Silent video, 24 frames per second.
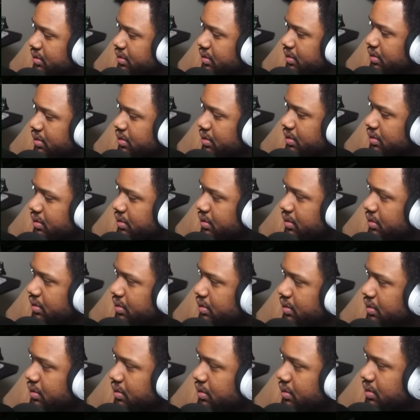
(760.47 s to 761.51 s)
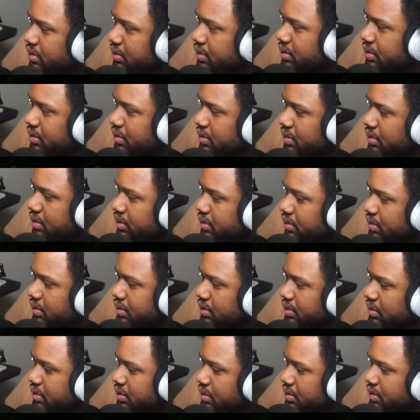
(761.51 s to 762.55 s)

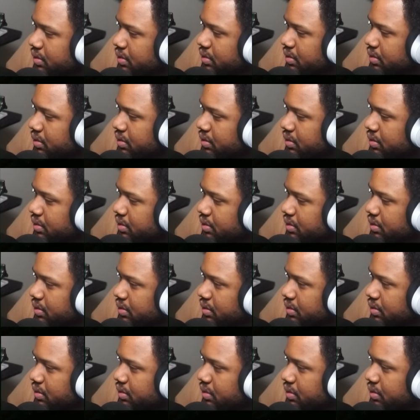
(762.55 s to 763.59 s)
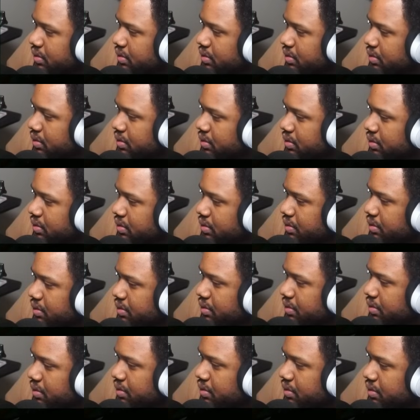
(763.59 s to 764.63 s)

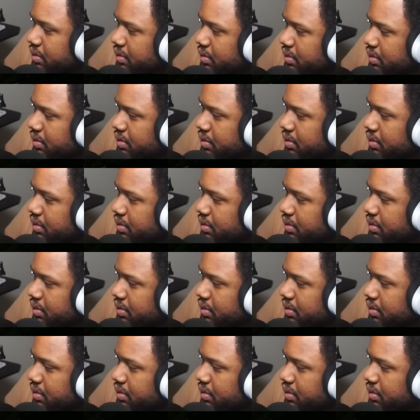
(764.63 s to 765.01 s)
No one is speaking in this clip.